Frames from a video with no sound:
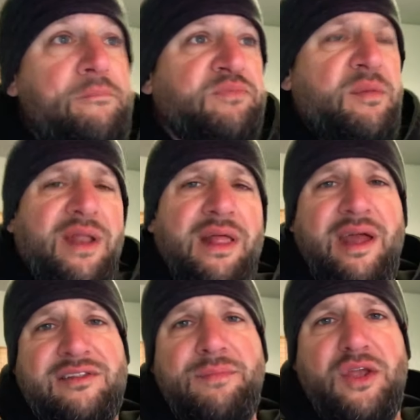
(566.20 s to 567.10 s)
But I
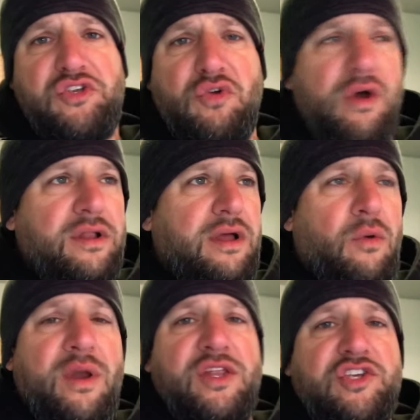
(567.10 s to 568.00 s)
like to make sure, I
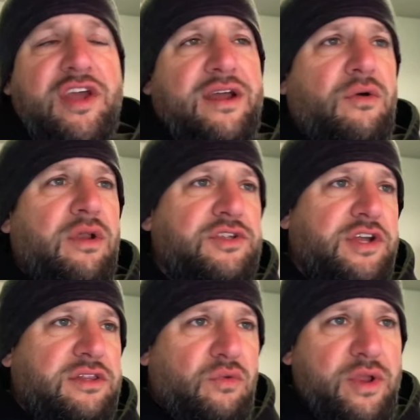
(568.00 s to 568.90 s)
want to check, I want to
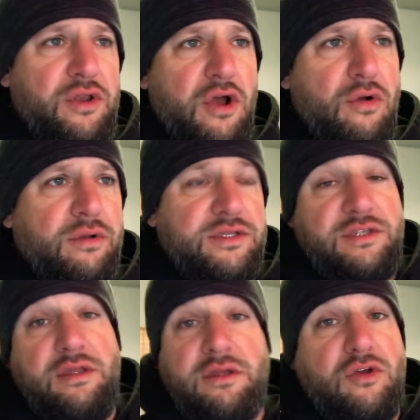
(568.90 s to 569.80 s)
check the window, because
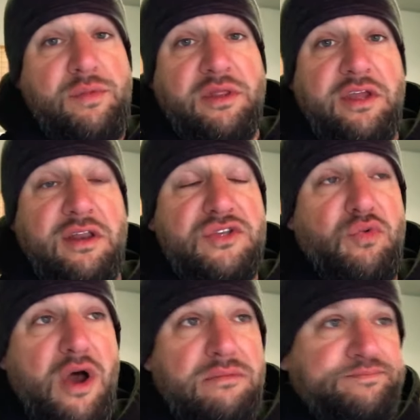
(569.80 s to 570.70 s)
it could be leaking as
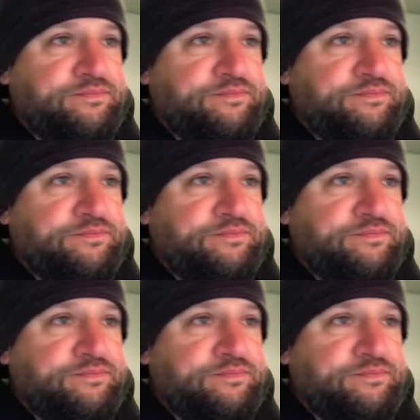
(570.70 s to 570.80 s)
well,